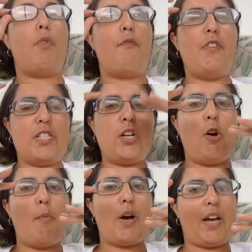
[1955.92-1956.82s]

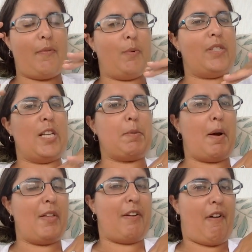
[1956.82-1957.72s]
physical book I would say it's
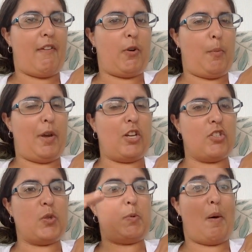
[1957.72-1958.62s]
probably like 500
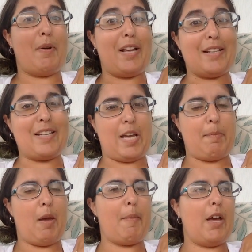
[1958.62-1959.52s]
pages, so it's probably gonna take
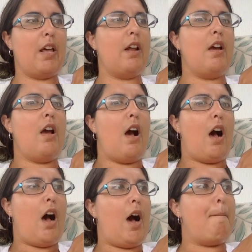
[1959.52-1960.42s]
me a bit.
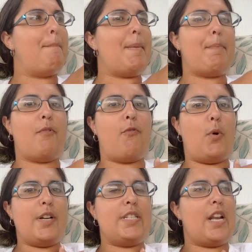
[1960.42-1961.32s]
But
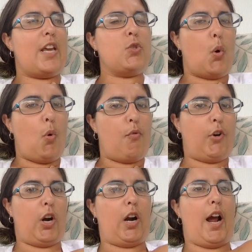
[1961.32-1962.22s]
before today's
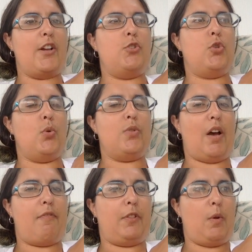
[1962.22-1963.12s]
over, I do
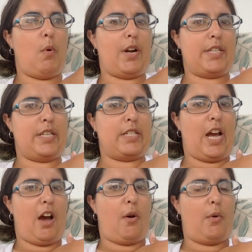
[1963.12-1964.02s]
definitely want to sit
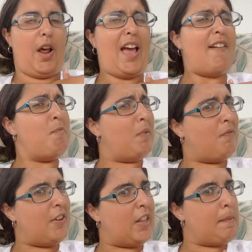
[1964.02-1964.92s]
down. I haven't been
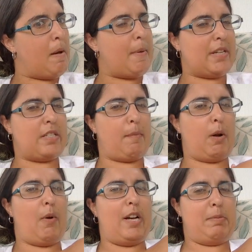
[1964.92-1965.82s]
feeling my best
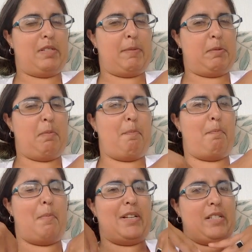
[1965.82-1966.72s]
stomach-wise.
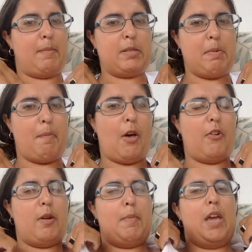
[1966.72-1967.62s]
My stomach's been
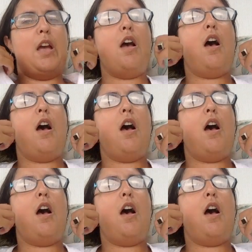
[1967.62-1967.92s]
bothering me.